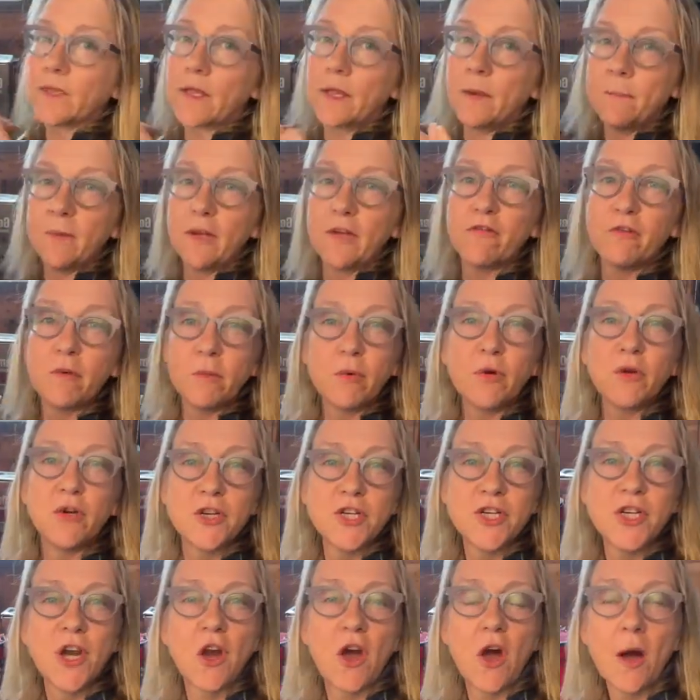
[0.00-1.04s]
bit of a
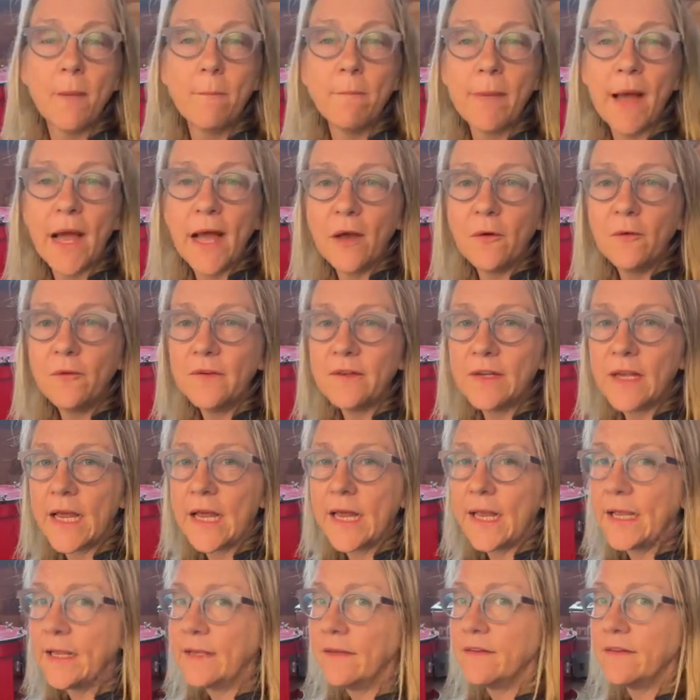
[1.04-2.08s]
burnishing compound,
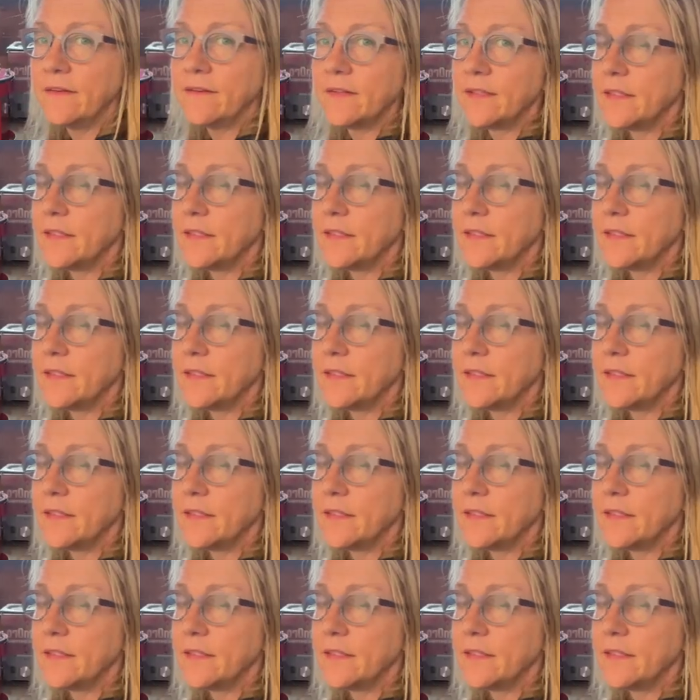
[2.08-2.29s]
and